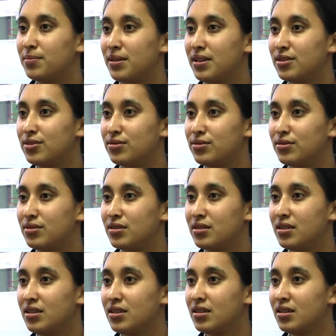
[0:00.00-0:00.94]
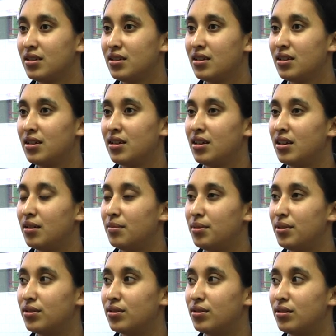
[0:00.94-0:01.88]
place to study,
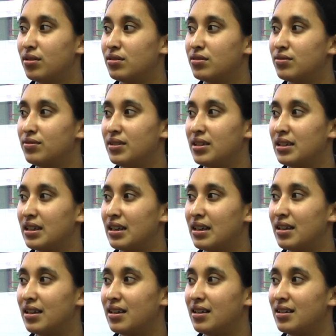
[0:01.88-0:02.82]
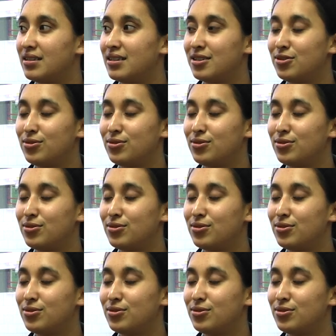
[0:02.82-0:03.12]
because they can